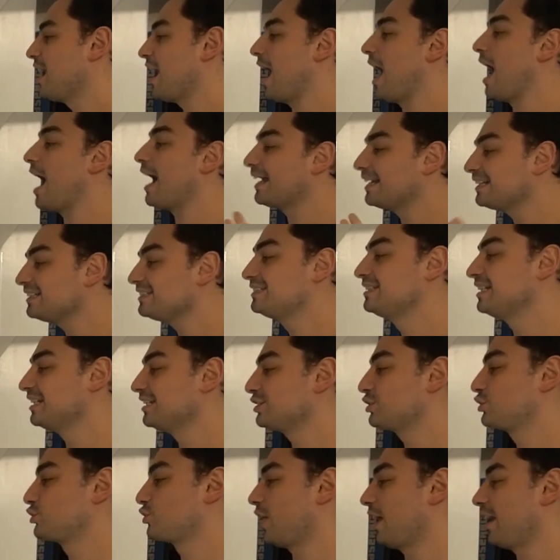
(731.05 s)
I
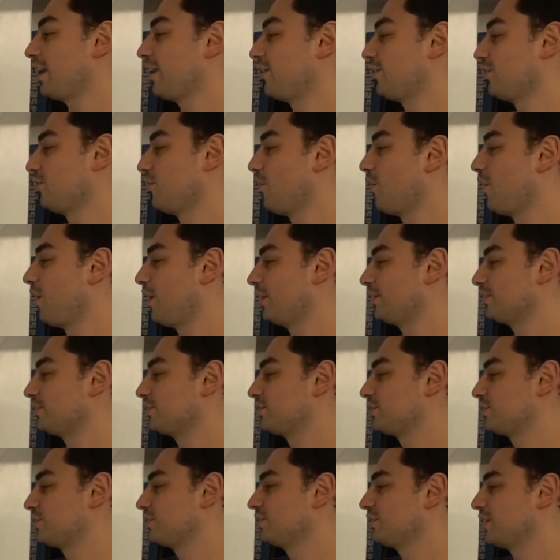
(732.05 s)
did try to
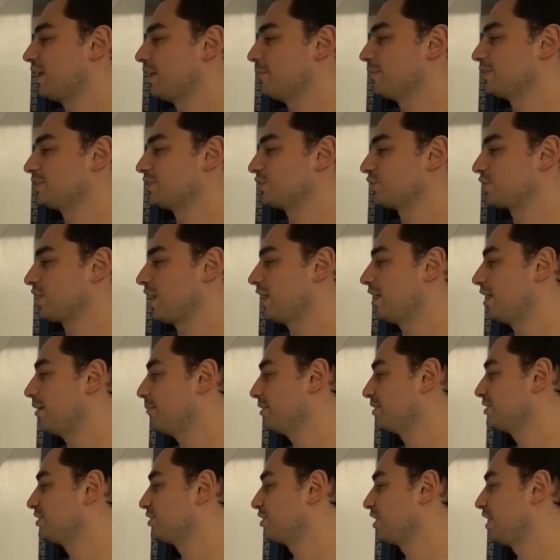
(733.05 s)
launch, I missed a shot, I
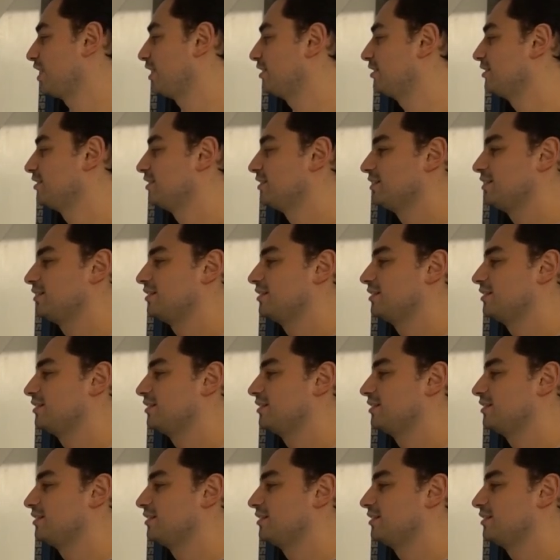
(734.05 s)
missed a shot.